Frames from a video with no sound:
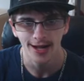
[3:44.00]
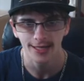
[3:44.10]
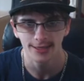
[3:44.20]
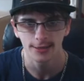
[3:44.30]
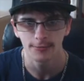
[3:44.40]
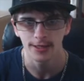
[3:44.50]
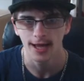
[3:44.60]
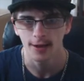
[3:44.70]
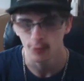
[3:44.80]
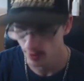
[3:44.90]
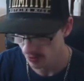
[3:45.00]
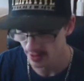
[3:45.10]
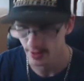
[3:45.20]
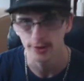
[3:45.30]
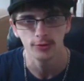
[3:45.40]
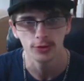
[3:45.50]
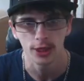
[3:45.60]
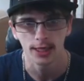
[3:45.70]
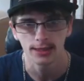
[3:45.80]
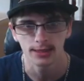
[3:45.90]
has to be that one that you
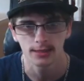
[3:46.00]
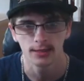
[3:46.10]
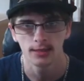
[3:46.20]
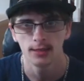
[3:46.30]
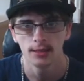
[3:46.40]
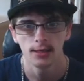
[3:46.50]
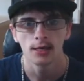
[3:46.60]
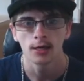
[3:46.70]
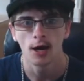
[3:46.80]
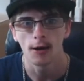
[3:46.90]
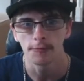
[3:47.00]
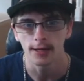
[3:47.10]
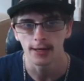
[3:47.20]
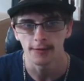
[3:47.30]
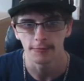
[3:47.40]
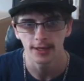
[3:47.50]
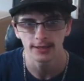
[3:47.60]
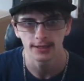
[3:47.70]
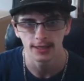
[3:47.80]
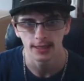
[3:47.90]
just copy and
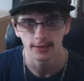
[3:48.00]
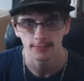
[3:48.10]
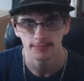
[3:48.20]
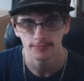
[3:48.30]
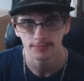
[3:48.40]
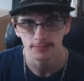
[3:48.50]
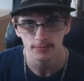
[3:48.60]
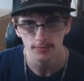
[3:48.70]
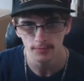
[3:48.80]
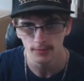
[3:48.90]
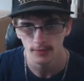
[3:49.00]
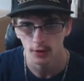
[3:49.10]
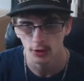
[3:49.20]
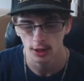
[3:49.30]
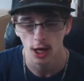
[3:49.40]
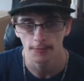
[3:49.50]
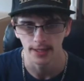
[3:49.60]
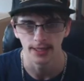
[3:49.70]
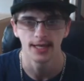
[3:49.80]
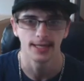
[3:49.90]
pasted, or
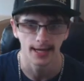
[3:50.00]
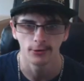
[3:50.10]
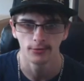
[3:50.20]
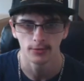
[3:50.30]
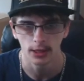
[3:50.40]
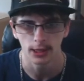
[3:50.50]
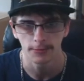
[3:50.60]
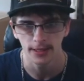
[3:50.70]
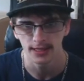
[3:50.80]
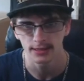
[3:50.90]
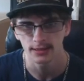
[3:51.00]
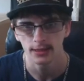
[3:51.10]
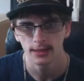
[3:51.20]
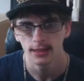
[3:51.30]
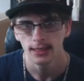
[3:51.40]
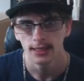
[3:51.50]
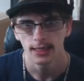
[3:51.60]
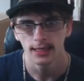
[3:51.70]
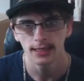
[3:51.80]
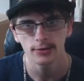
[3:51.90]
copied and now gonna paste.
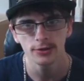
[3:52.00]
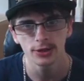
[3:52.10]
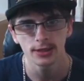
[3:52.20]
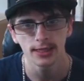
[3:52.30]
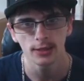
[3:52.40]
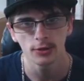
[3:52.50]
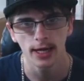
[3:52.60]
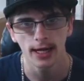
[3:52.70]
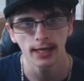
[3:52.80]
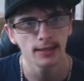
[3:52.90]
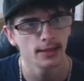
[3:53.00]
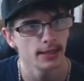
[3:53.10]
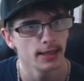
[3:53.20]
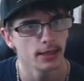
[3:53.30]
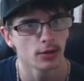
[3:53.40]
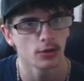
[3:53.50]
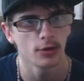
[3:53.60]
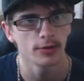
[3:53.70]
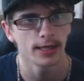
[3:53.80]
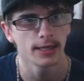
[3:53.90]
And now you just hit OK, it'll
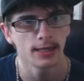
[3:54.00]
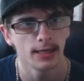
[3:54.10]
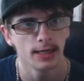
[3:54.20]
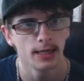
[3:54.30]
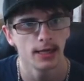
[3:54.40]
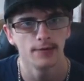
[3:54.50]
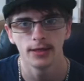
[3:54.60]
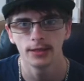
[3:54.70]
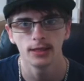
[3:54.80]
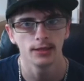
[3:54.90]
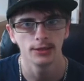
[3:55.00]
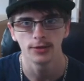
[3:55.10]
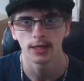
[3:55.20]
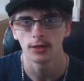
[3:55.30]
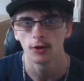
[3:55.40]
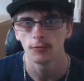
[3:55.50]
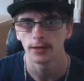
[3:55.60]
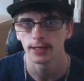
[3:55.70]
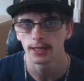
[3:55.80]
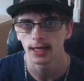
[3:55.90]
load in, and then you can
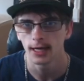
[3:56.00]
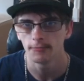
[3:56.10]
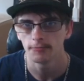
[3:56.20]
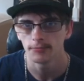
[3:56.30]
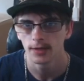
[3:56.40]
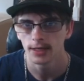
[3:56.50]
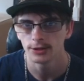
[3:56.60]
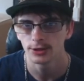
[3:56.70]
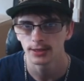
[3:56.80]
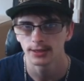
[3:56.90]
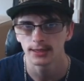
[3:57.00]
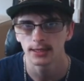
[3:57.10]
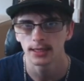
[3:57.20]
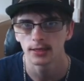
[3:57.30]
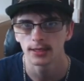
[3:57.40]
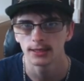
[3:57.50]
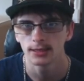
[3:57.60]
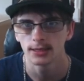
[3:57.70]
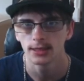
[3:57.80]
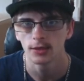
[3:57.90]
open it up. As you can see, there
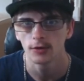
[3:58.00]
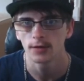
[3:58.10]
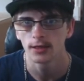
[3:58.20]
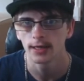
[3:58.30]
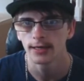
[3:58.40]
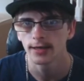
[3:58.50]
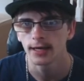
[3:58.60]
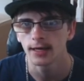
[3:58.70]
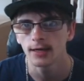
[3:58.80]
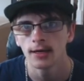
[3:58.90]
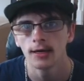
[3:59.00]
is the overlay there